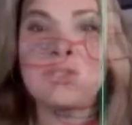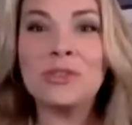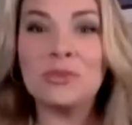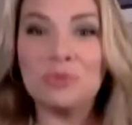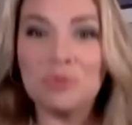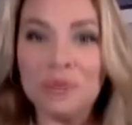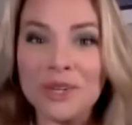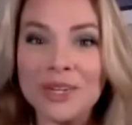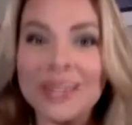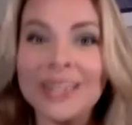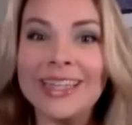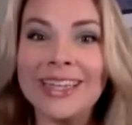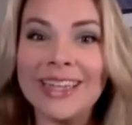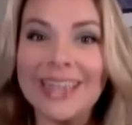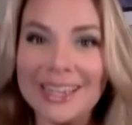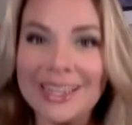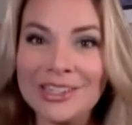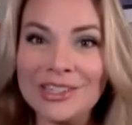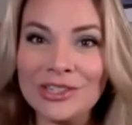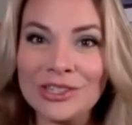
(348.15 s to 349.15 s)
really
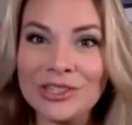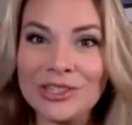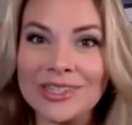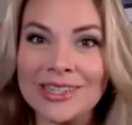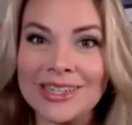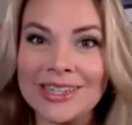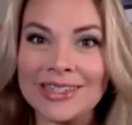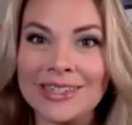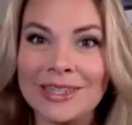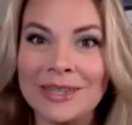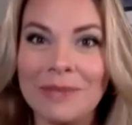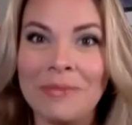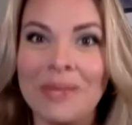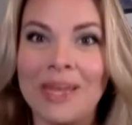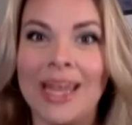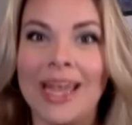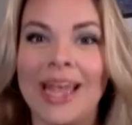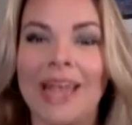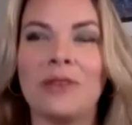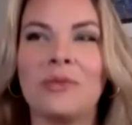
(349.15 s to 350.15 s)
interesting to
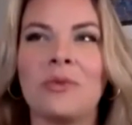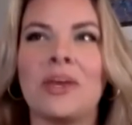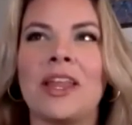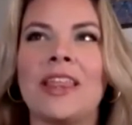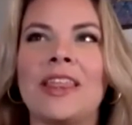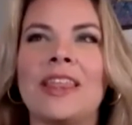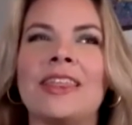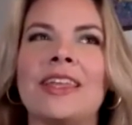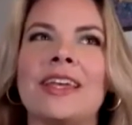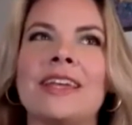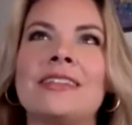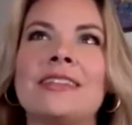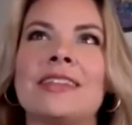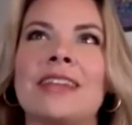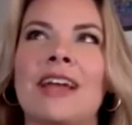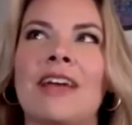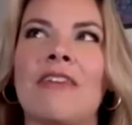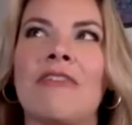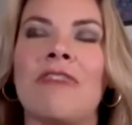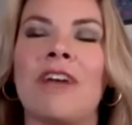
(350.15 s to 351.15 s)
me, and one of the things that
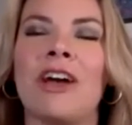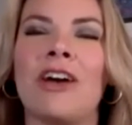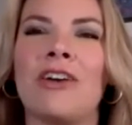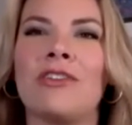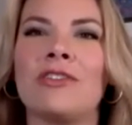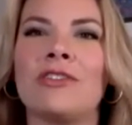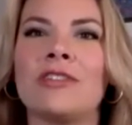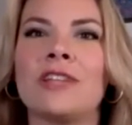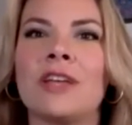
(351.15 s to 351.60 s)
I found